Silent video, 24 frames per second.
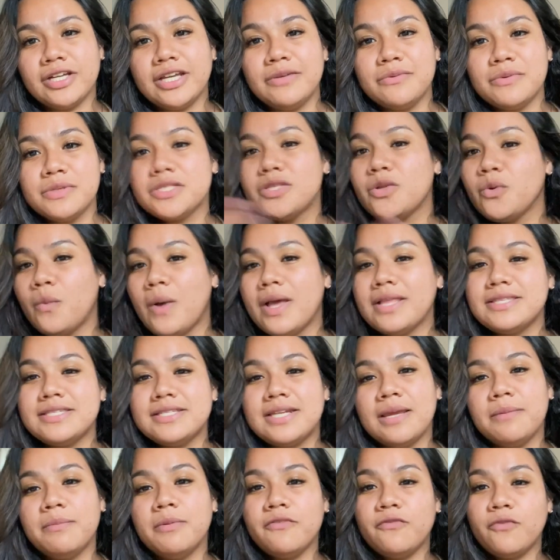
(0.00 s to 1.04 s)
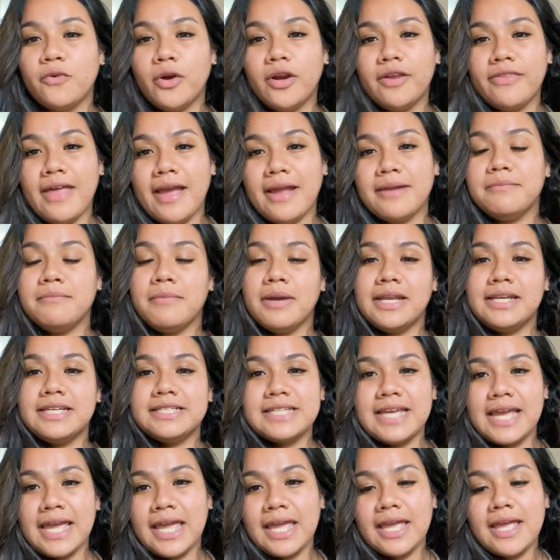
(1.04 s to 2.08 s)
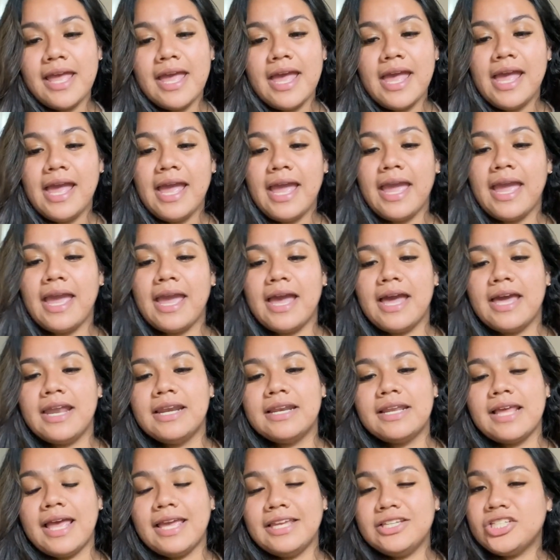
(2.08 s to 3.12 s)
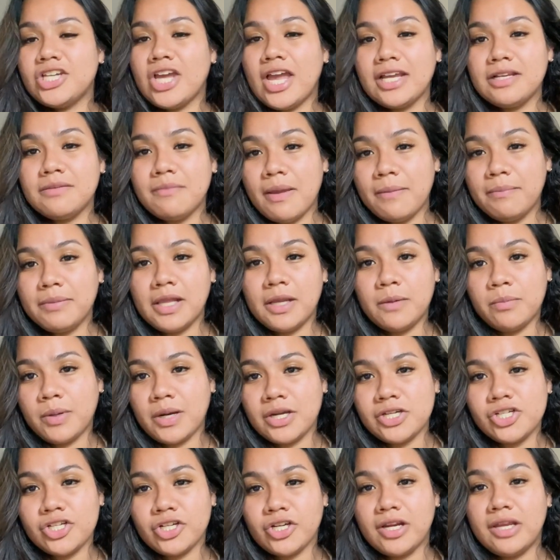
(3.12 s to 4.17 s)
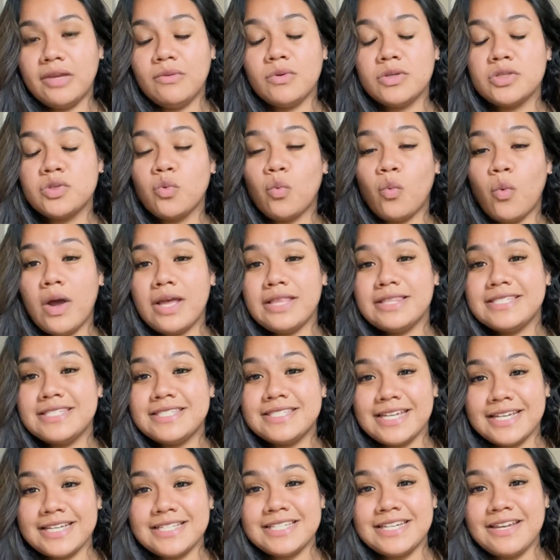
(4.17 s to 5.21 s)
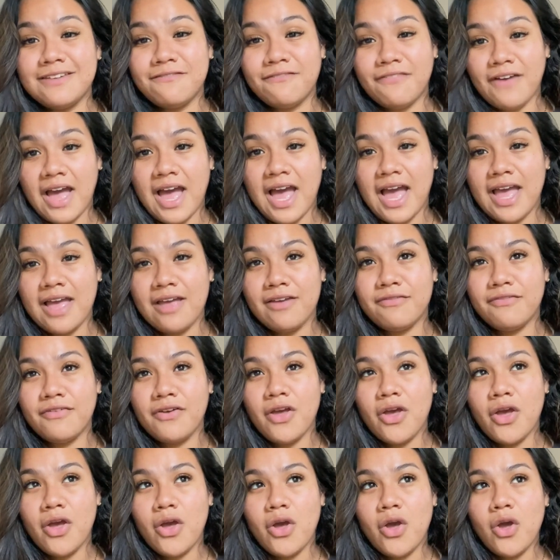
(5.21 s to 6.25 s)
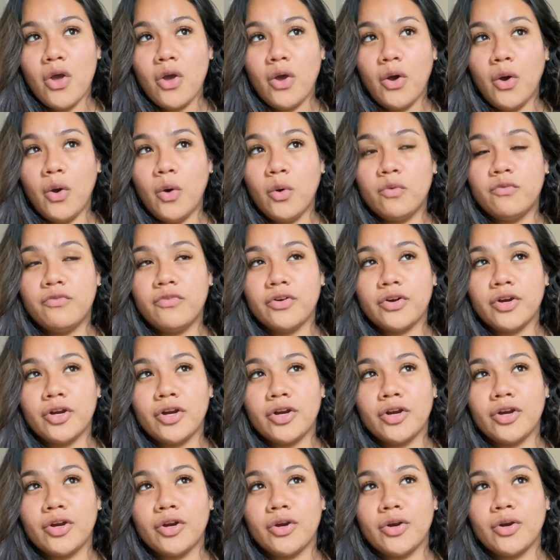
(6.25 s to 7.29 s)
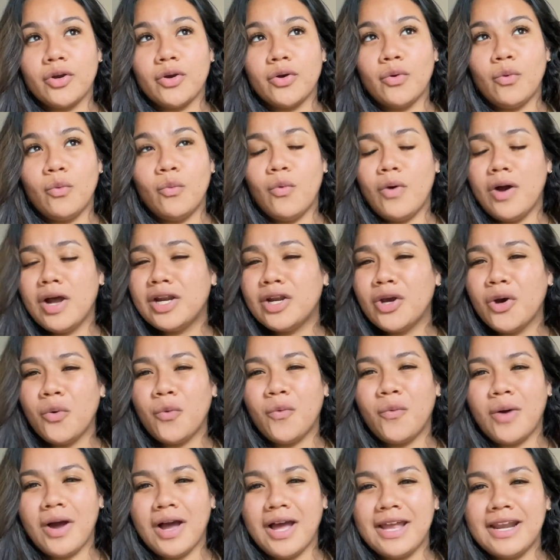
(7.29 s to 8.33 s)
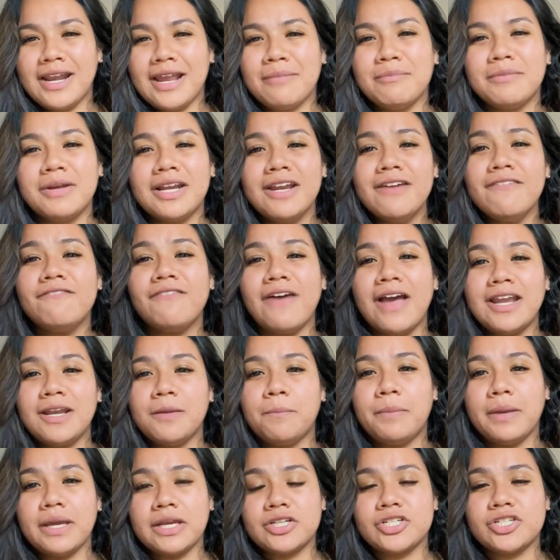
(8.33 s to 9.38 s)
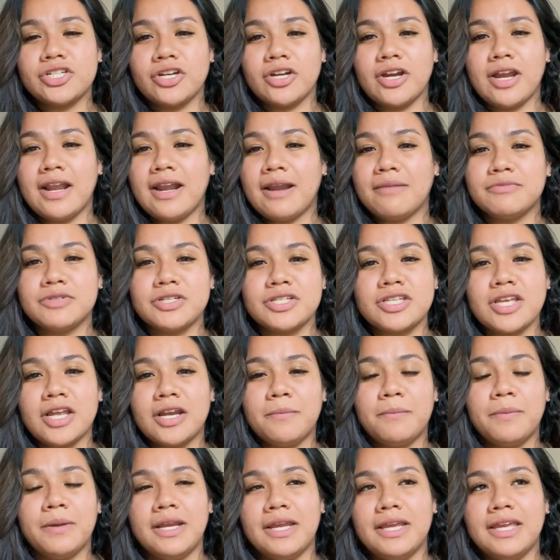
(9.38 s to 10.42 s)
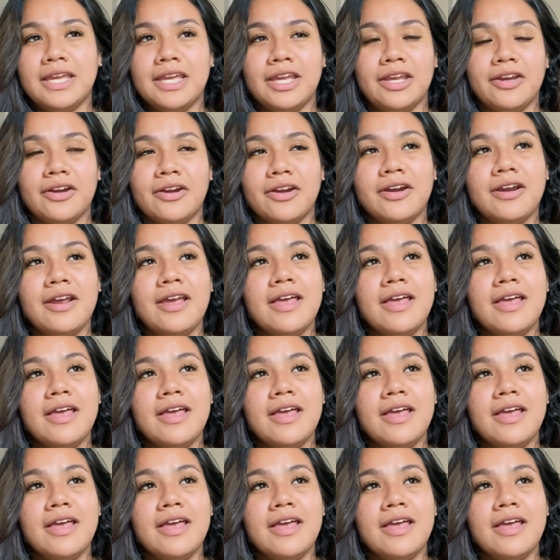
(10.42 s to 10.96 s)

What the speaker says: It was the Wednesday before that Monday, and I checked my blood pressure. It was 165/101. I'm gonna find a picture and I'm just gonna put it here.